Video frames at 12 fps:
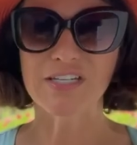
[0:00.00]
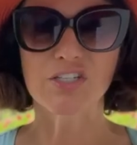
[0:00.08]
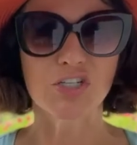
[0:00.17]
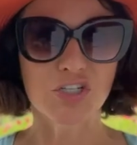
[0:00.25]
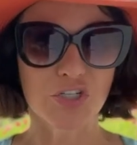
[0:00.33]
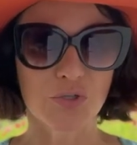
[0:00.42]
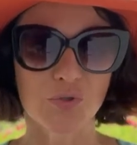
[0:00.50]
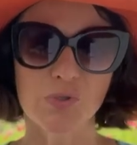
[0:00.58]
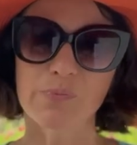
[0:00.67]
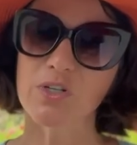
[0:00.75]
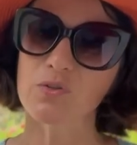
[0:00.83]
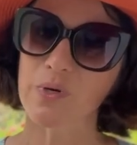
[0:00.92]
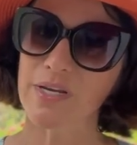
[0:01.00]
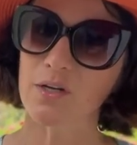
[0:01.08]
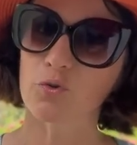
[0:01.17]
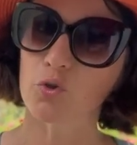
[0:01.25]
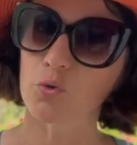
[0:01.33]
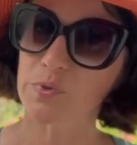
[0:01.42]
to choose between
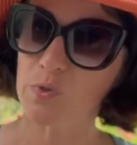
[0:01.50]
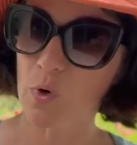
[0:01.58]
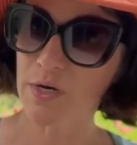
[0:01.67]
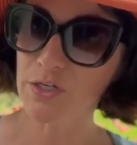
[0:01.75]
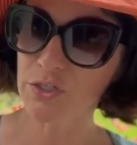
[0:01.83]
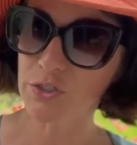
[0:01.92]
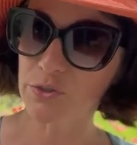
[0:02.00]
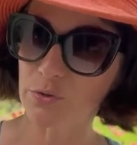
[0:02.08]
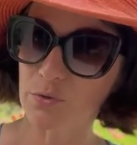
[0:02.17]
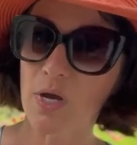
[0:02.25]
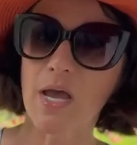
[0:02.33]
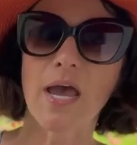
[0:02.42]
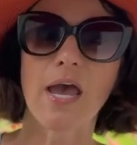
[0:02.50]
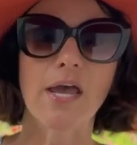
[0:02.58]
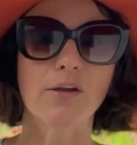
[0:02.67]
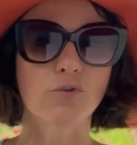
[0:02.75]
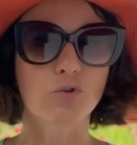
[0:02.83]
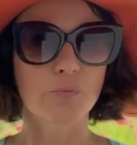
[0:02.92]
groups one and two
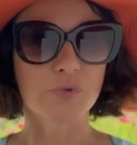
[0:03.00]
and groups